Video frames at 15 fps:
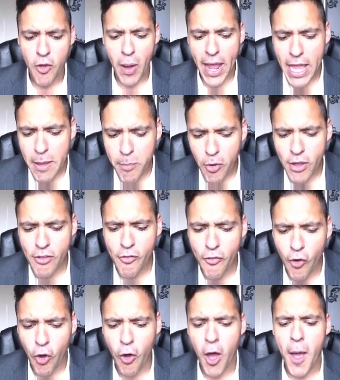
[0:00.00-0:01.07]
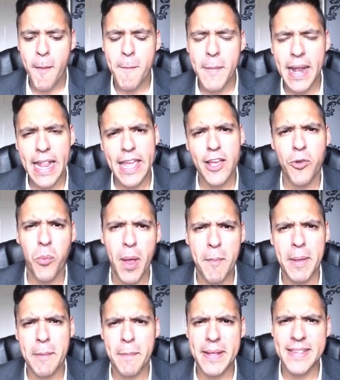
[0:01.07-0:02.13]
8.4 million
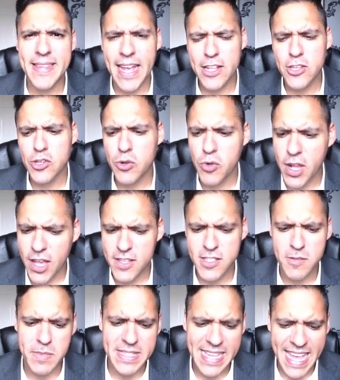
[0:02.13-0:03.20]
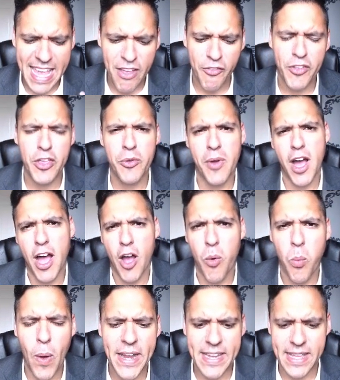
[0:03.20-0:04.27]
women potential customers if you are a
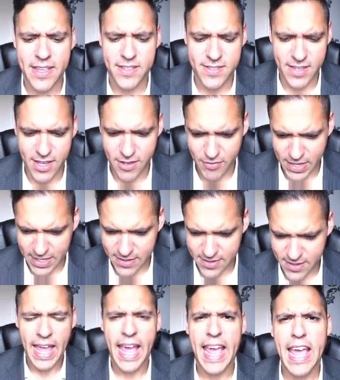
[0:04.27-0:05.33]
wedding service.